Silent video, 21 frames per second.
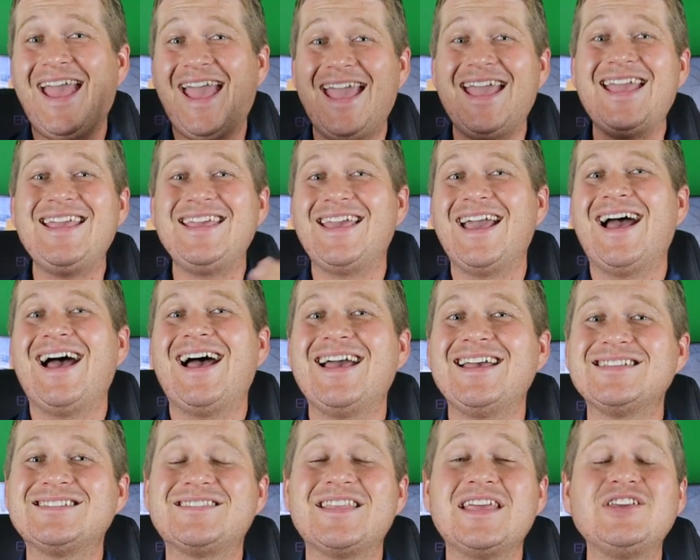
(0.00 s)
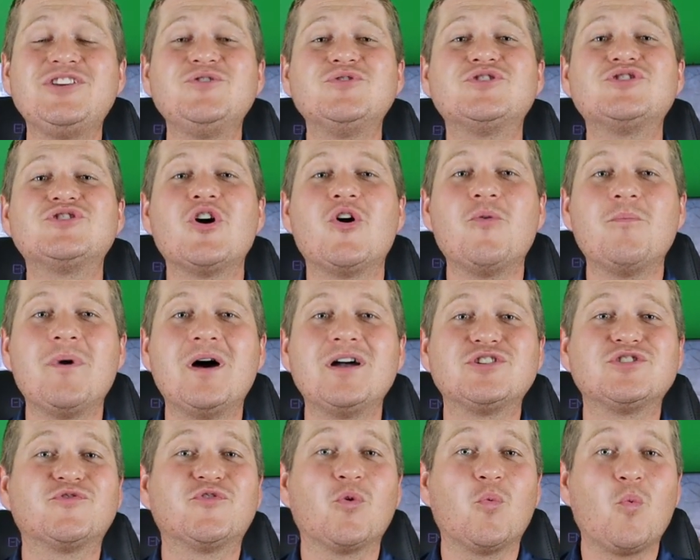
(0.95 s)
Hey guys, thank you so
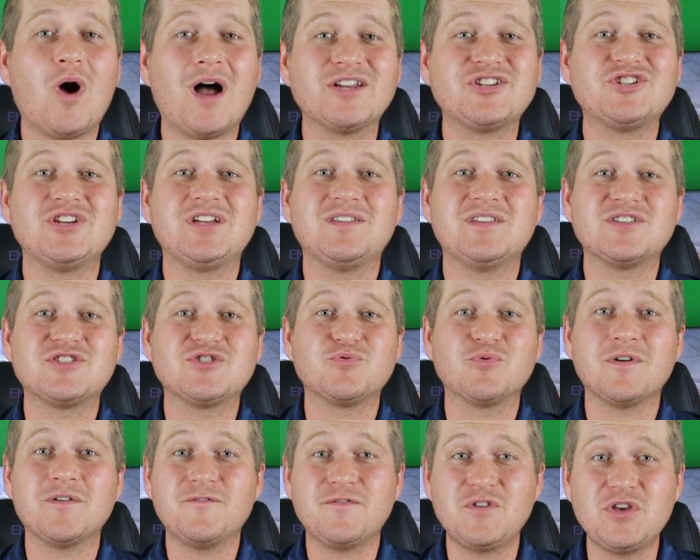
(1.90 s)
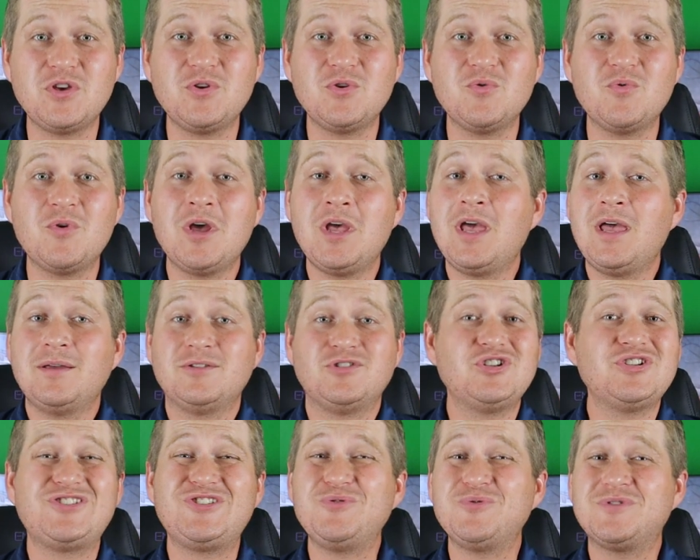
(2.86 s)
much for watching this review.
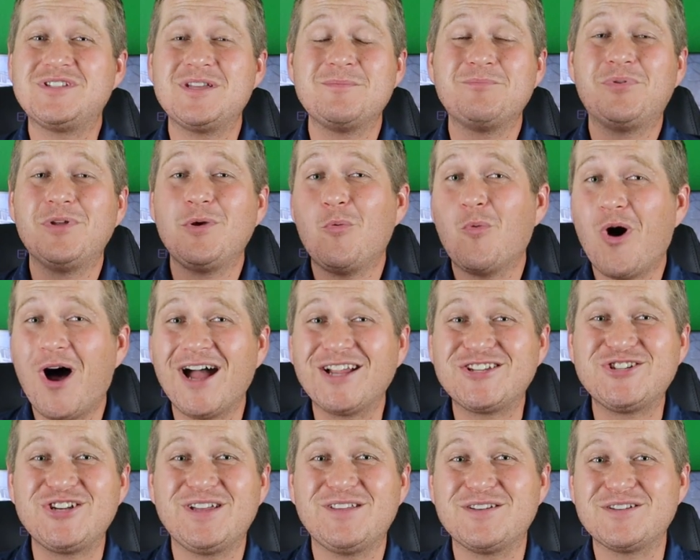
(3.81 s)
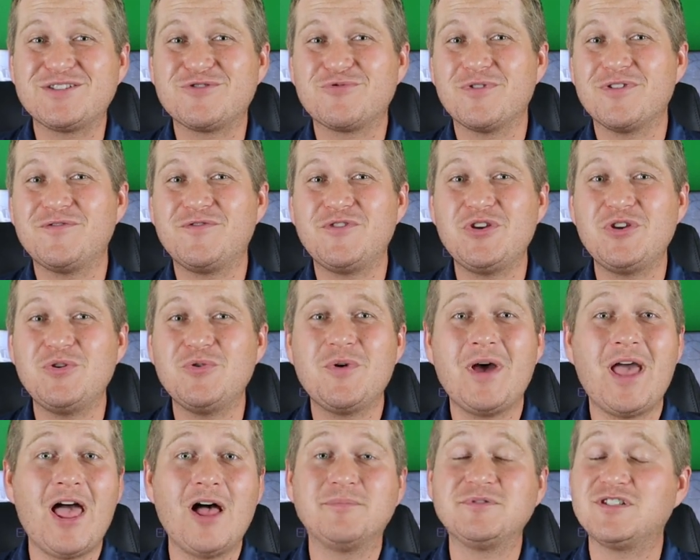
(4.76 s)
Just you simply watching this review
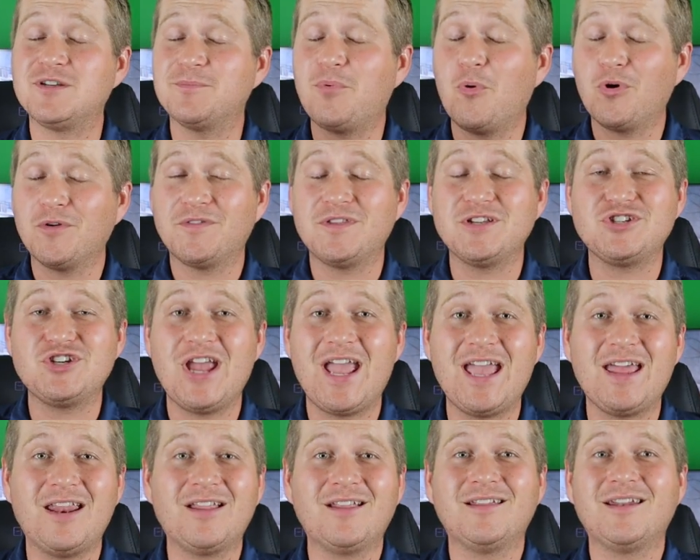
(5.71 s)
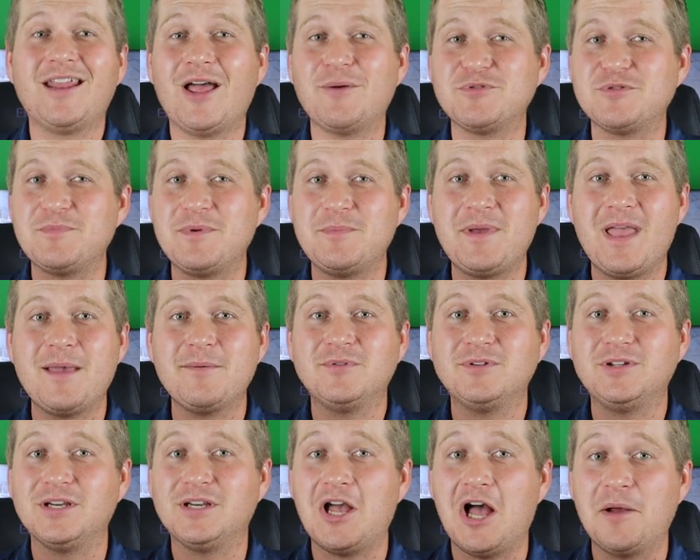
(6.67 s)
helps support the channel and helps me be able
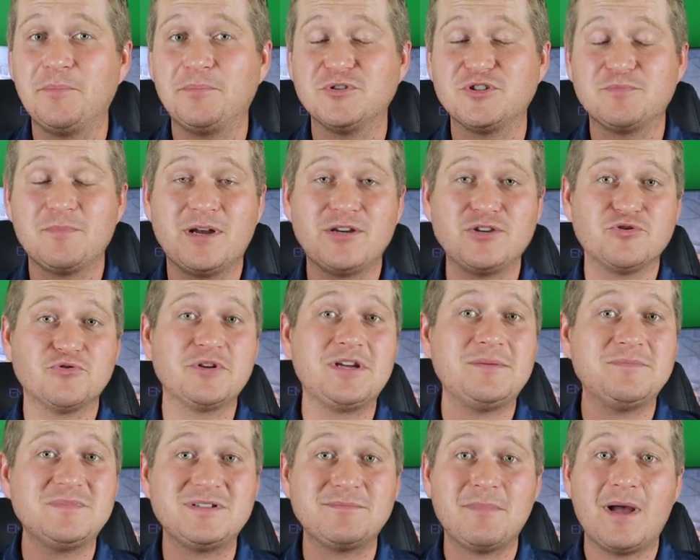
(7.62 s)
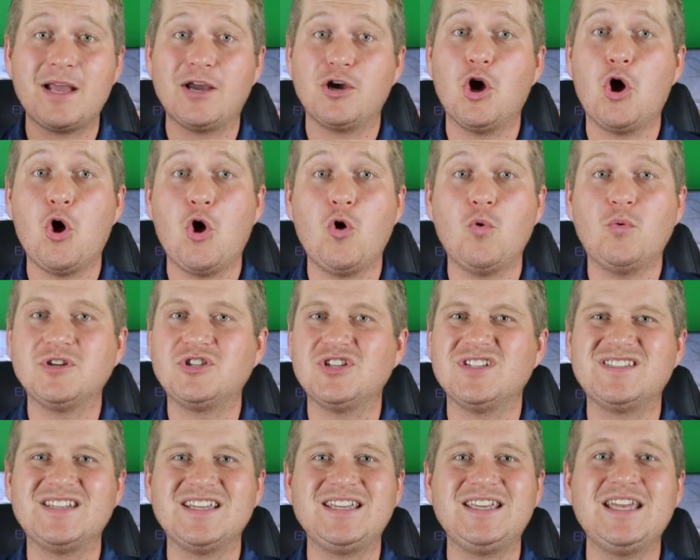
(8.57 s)
to accomplish my dreams and my goal, which
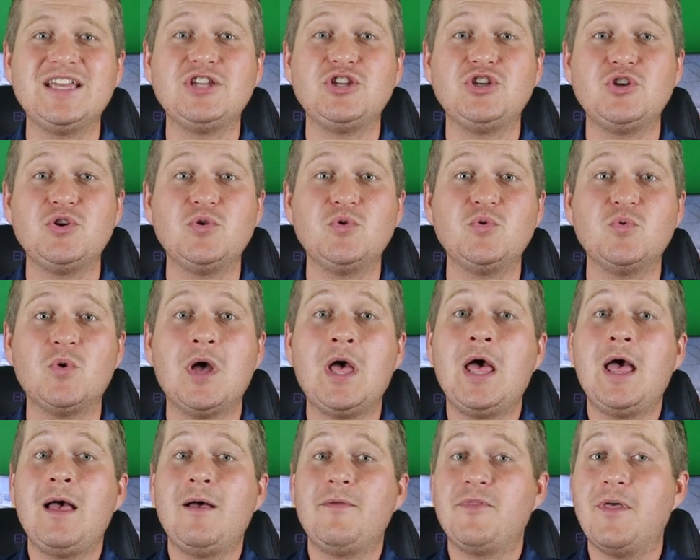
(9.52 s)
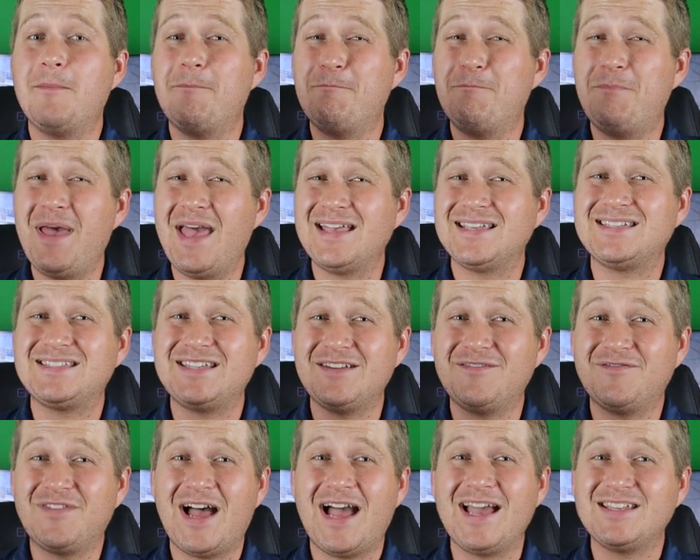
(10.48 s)
is to get you the best
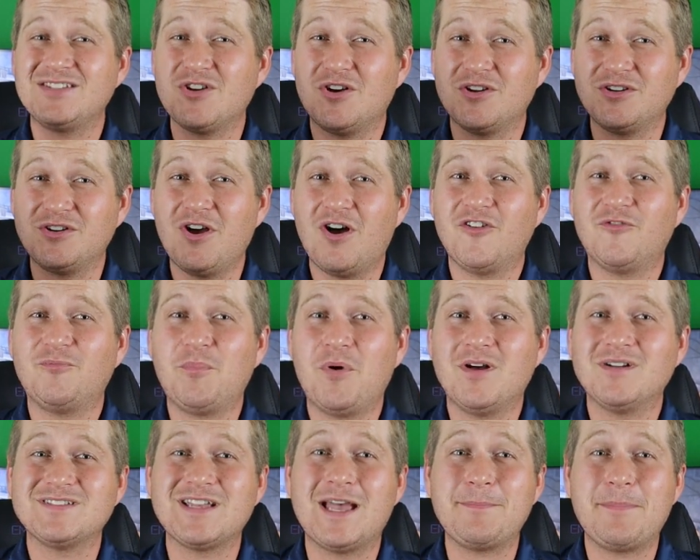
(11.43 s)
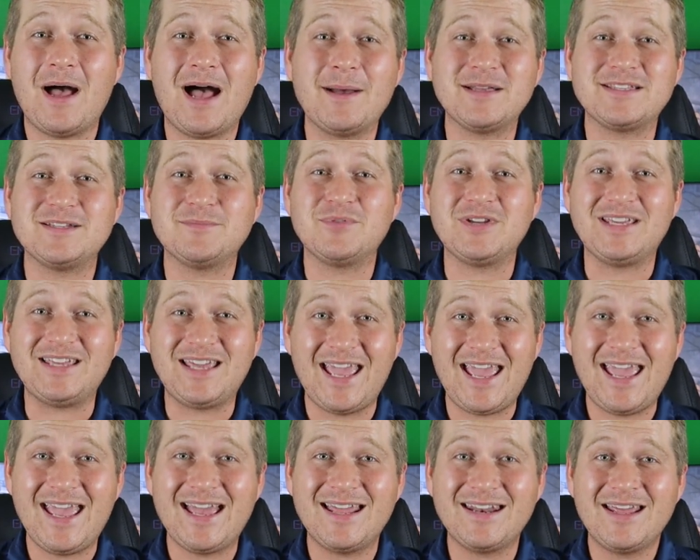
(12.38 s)
advice on golf balls I possibly
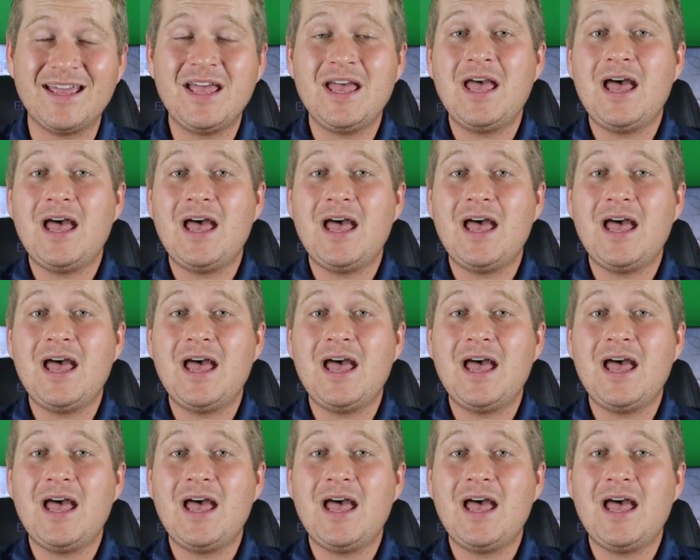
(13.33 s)
can.